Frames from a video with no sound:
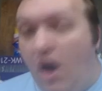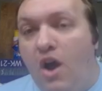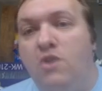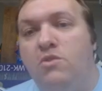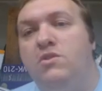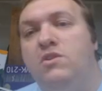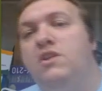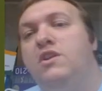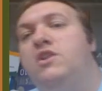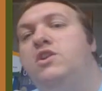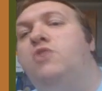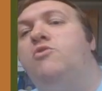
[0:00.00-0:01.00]
Oh,
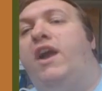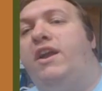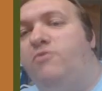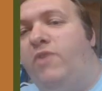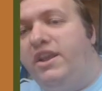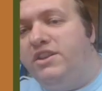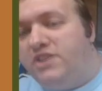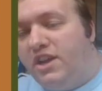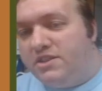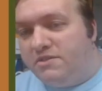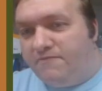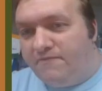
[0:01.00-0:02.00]
you're right. Range
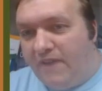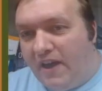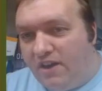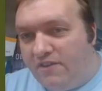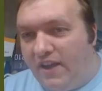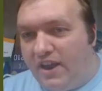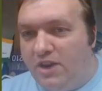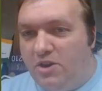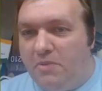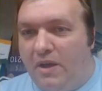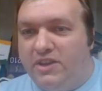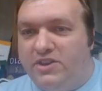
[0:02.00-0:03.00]
does matter of fact. I do
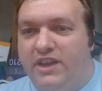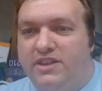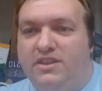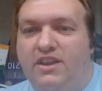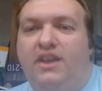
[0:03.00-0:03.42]
apologize.